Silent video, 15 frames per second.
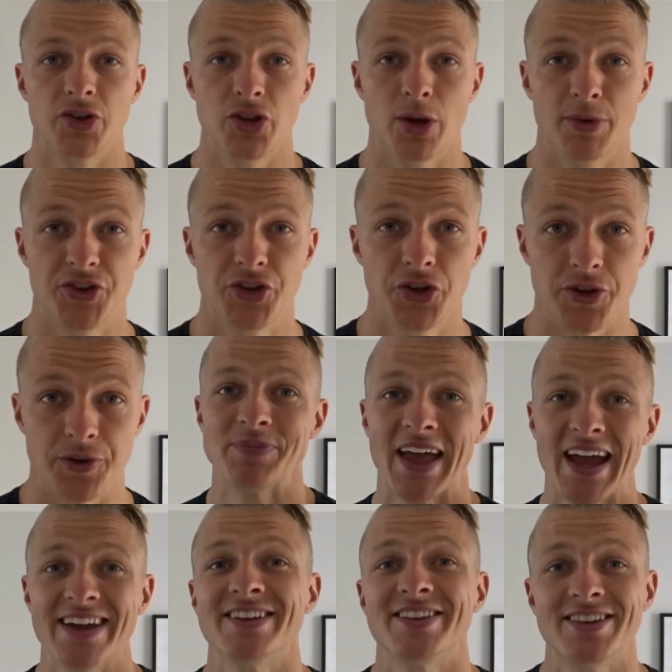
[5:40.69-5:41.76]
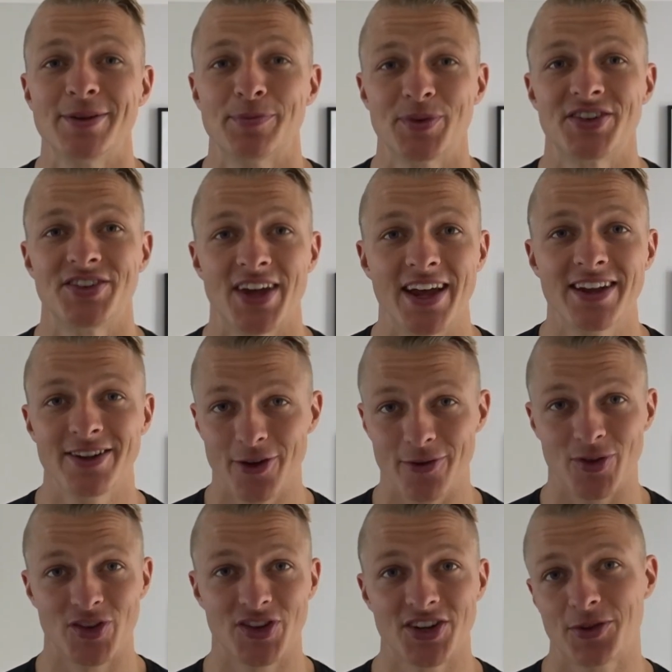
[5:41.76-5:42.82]
Number two, 80% of
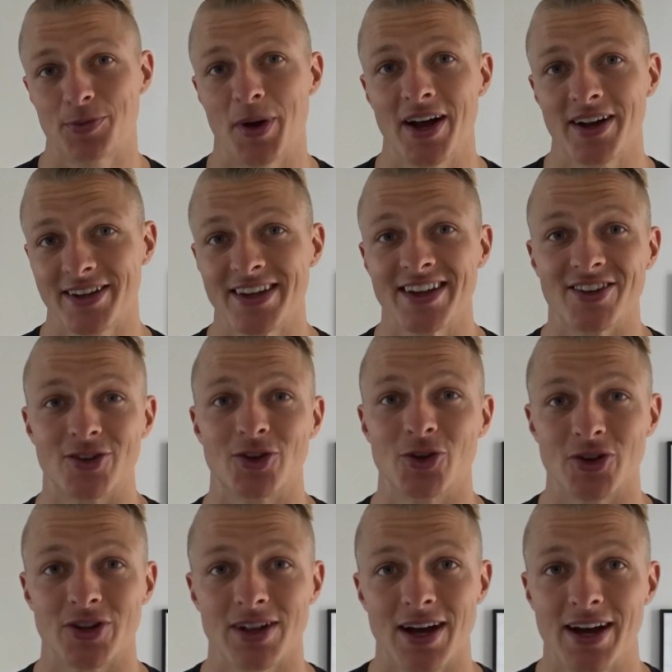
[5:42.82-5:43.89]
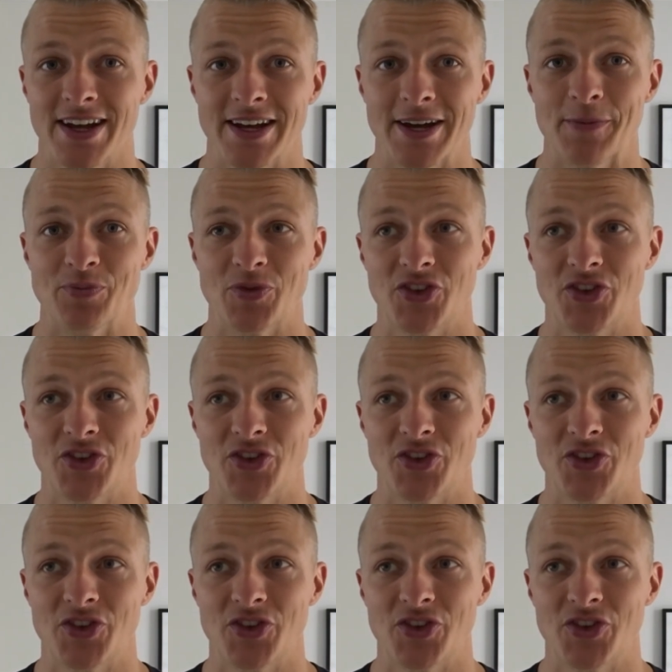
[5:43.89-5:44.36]
the six pack is good lighting.